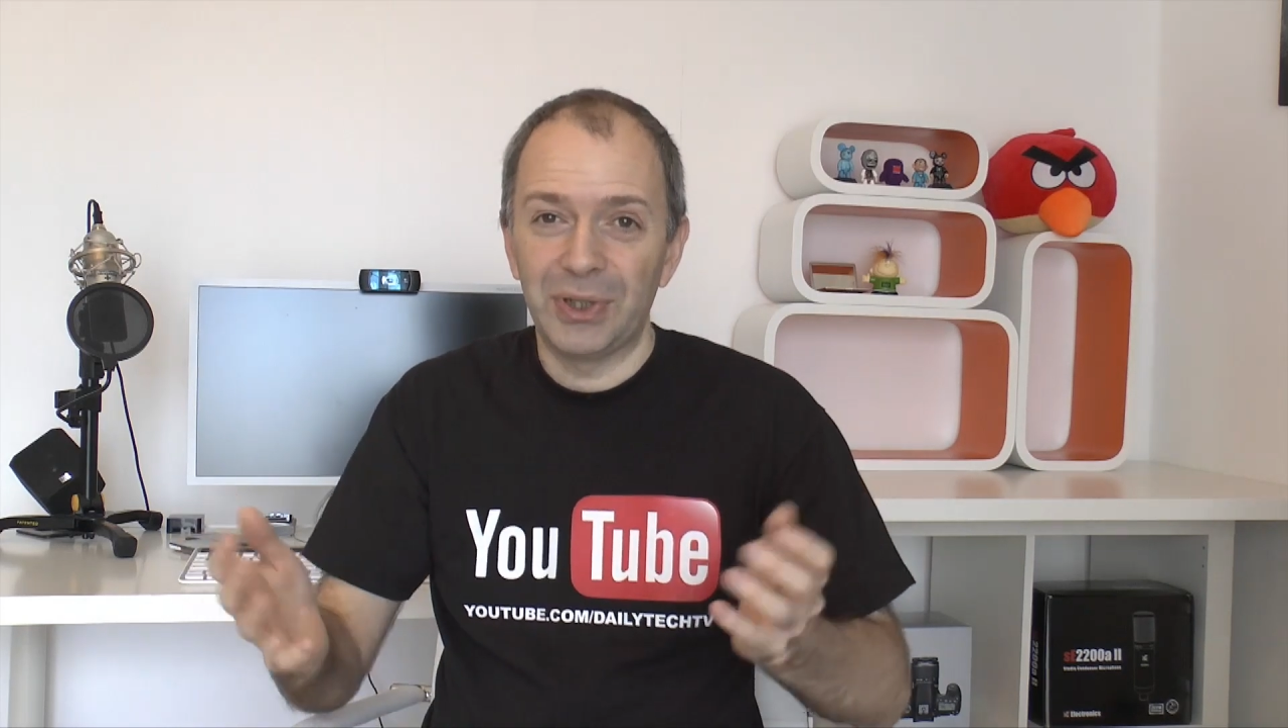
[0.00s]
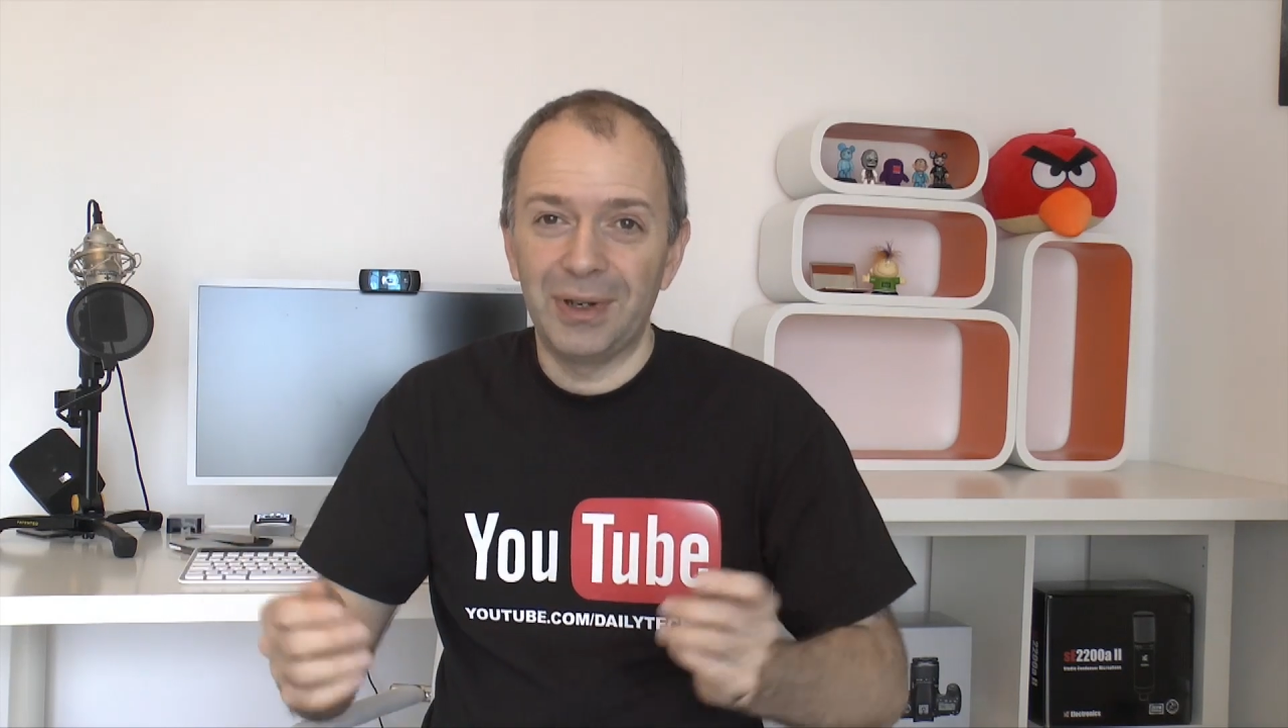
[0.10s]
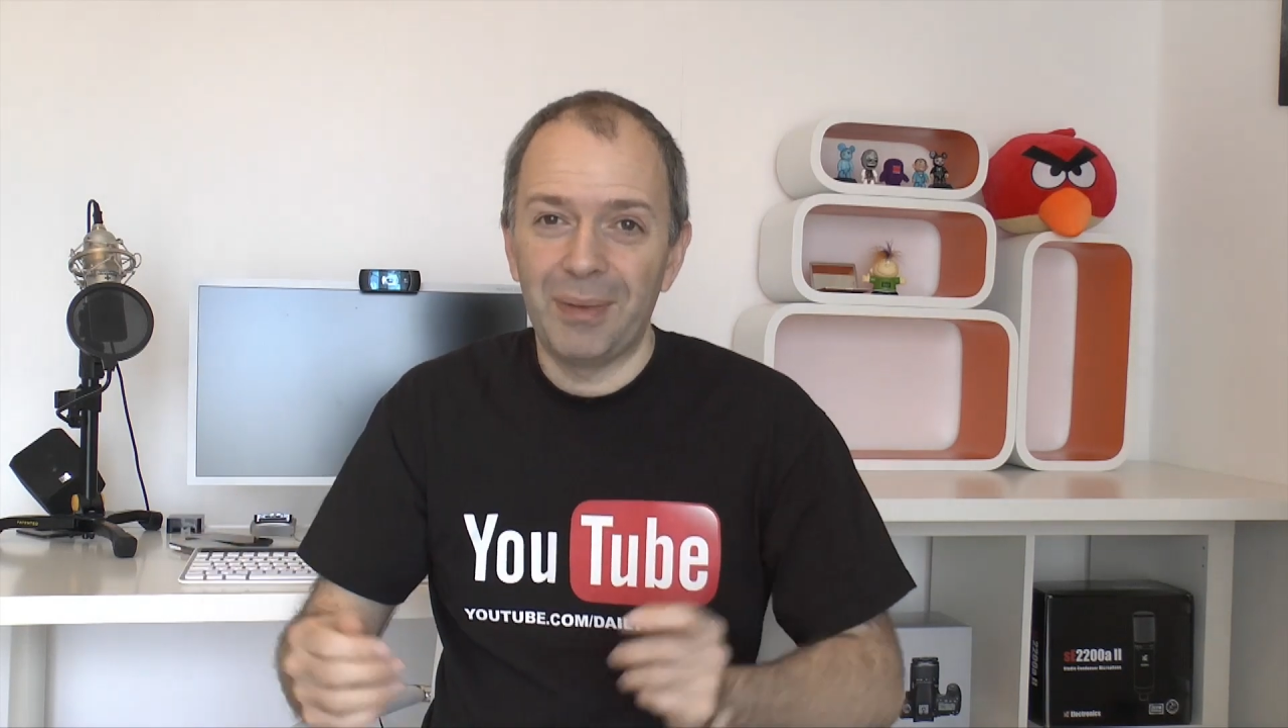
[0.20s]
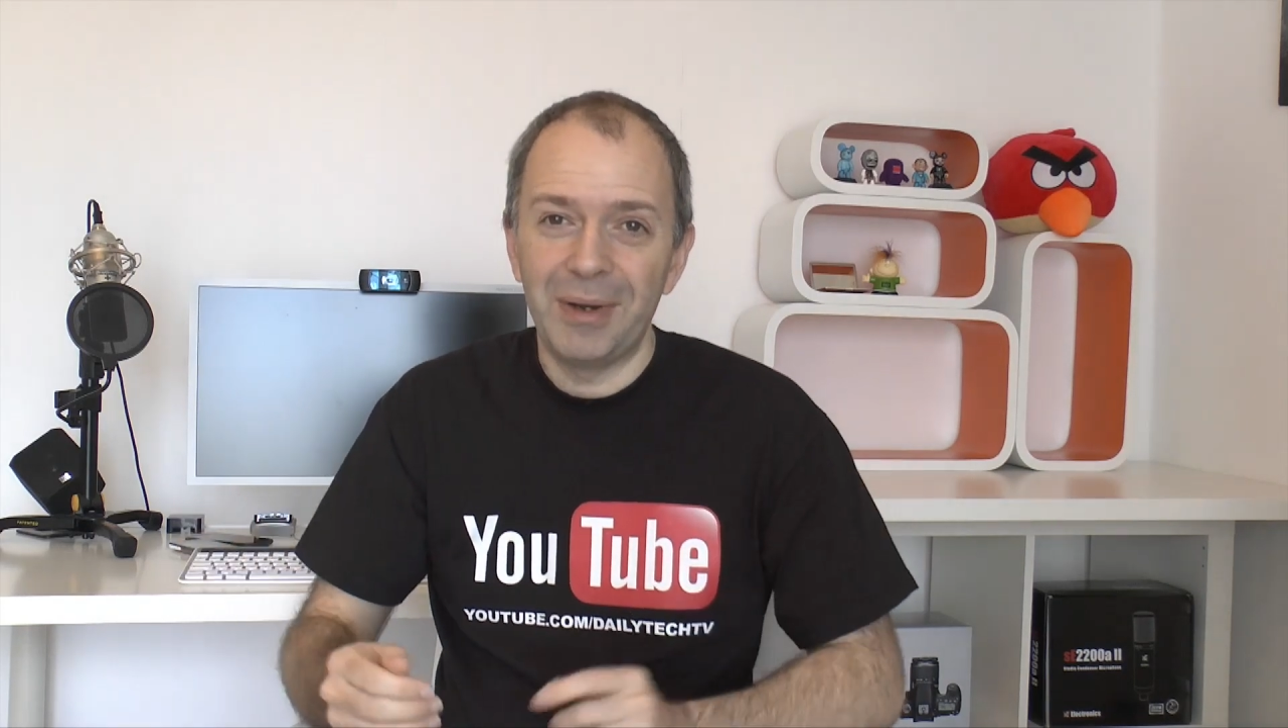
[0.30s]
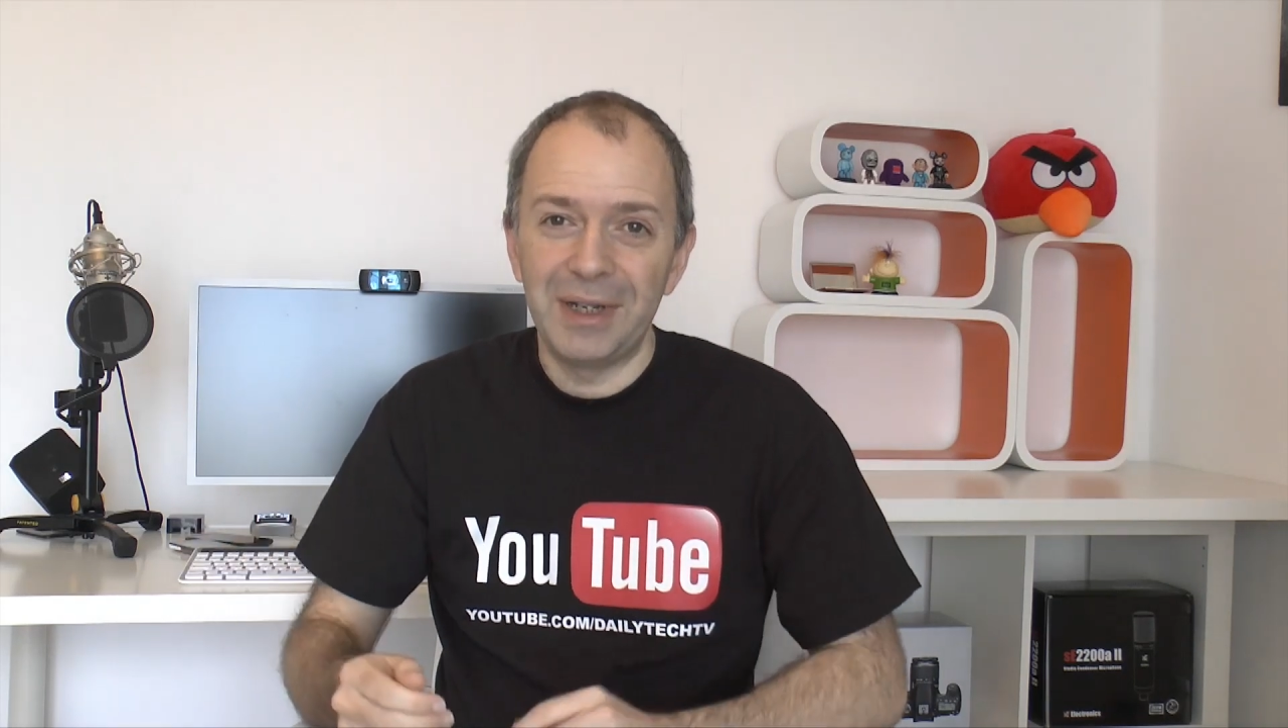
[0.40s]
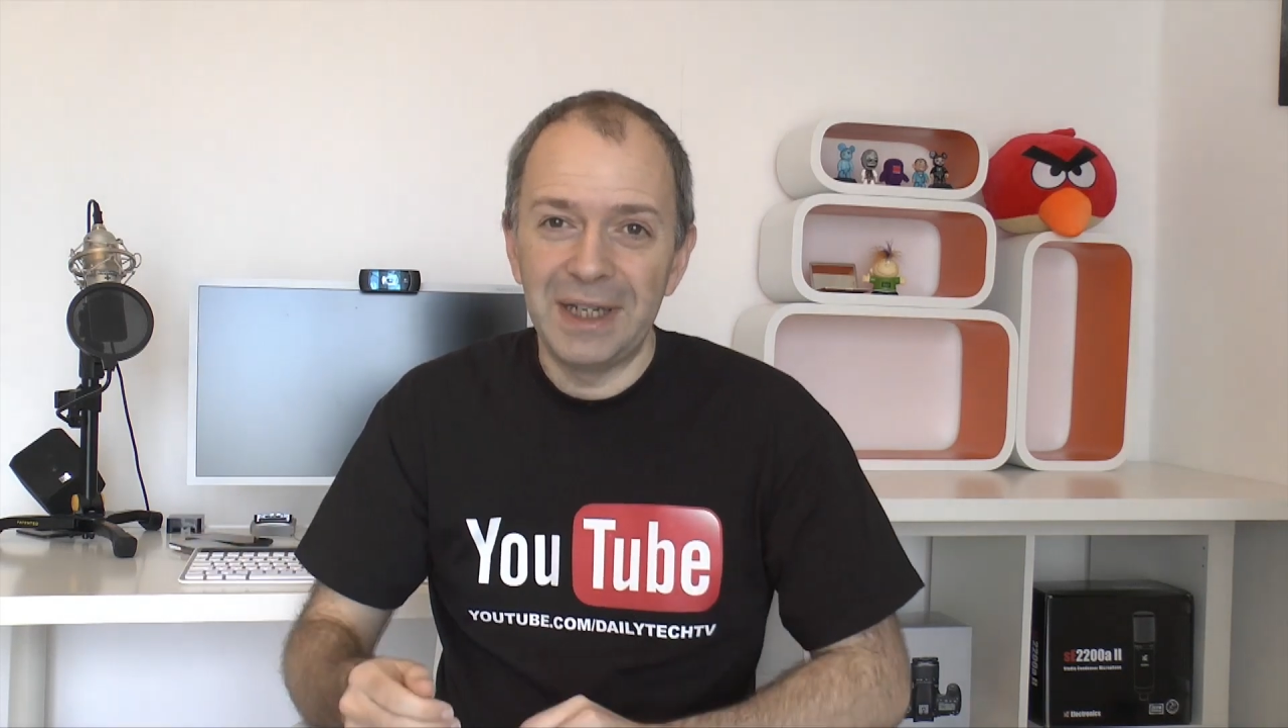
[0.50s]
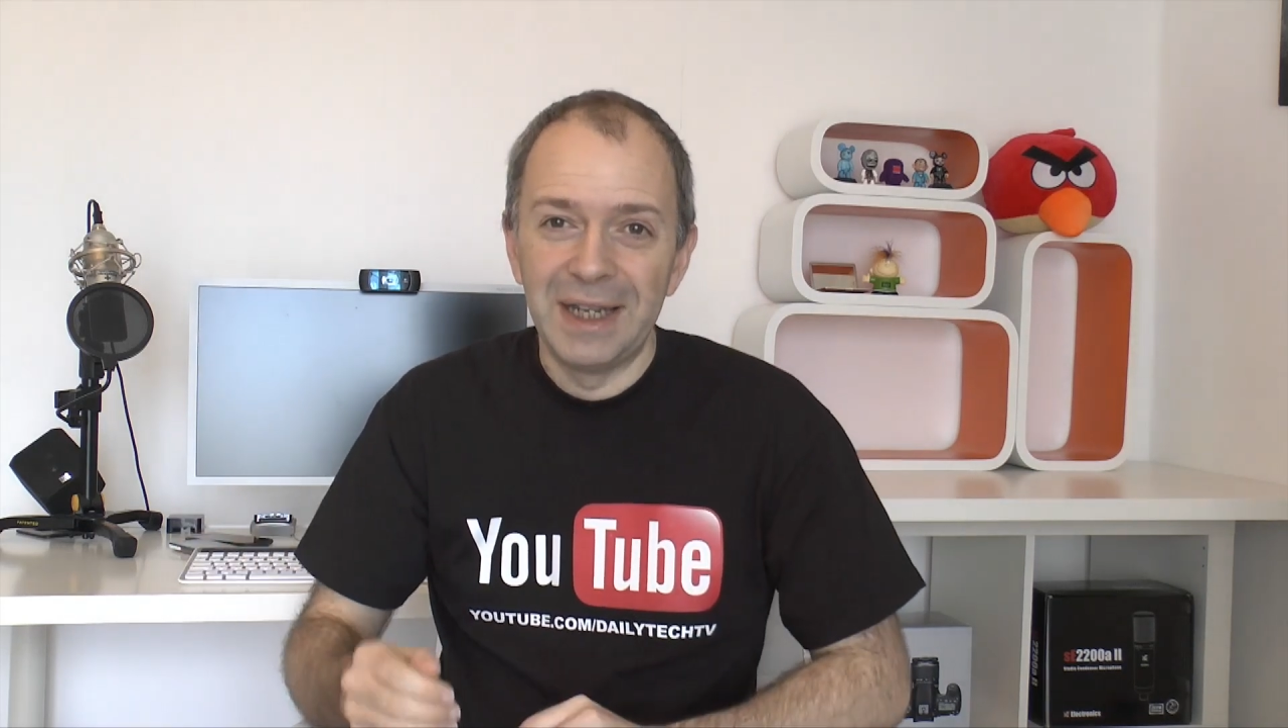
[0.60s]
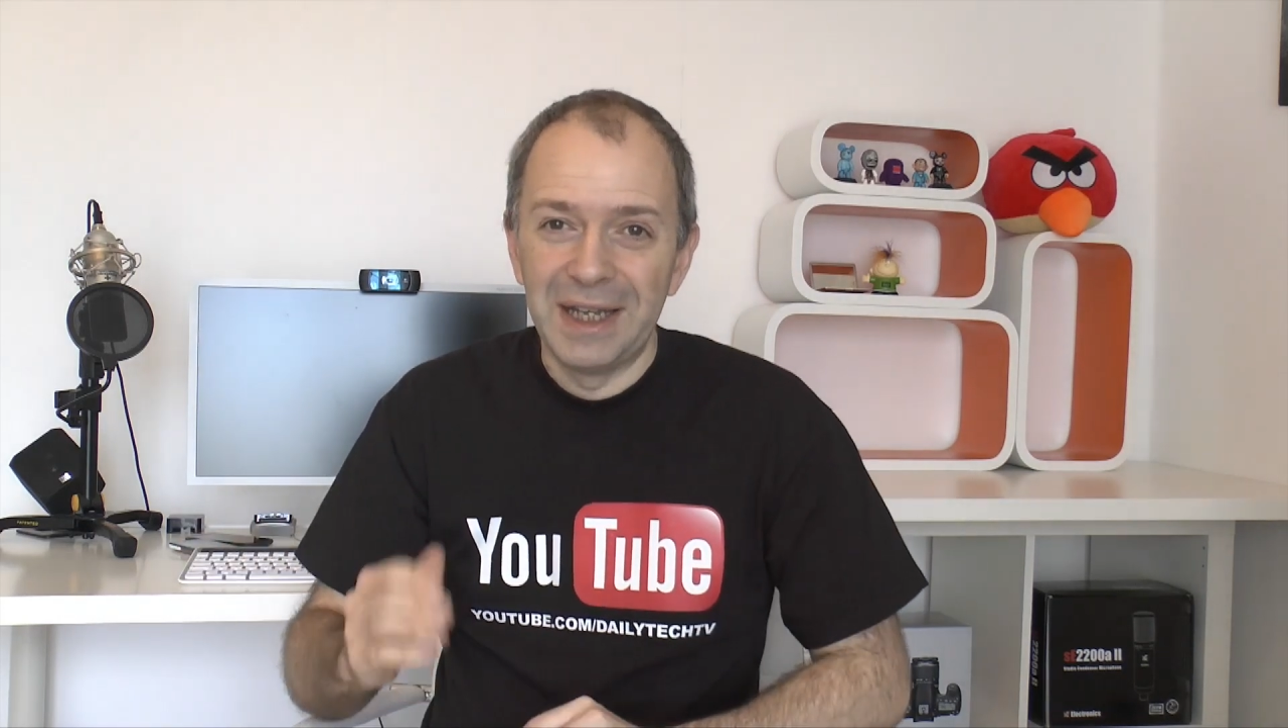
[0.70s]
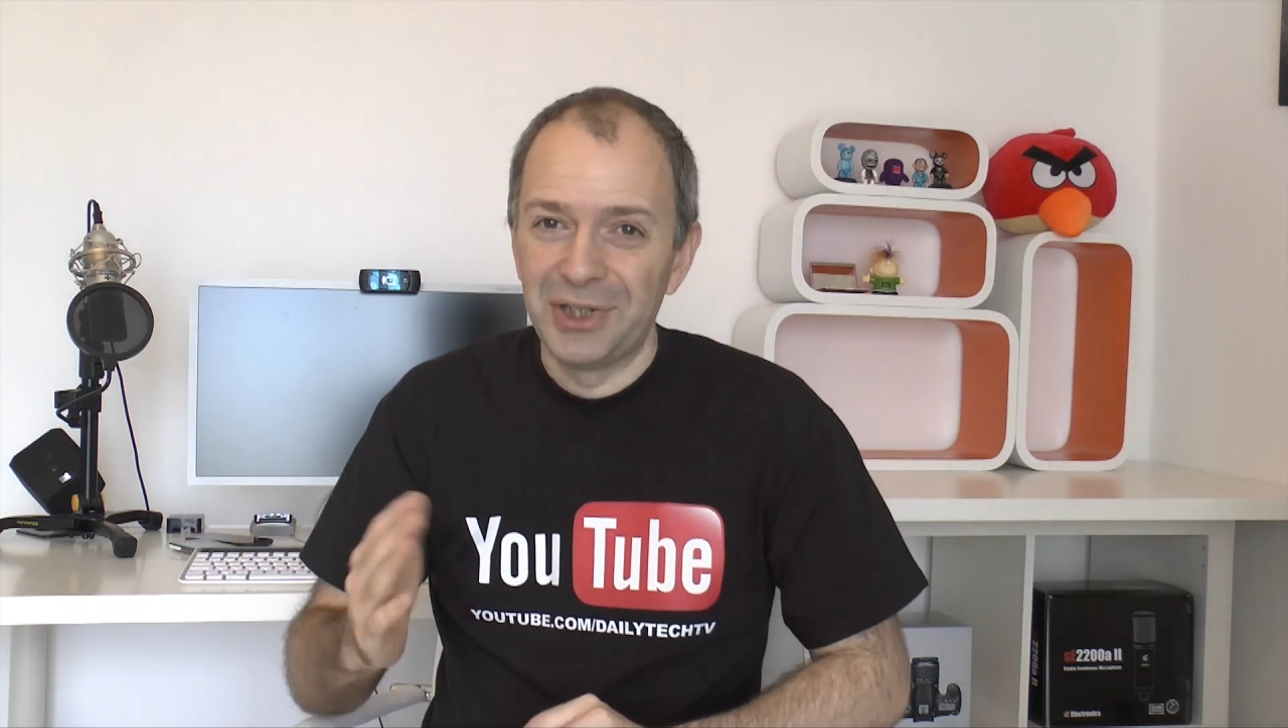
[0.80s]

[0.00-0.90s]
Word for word: and I'm only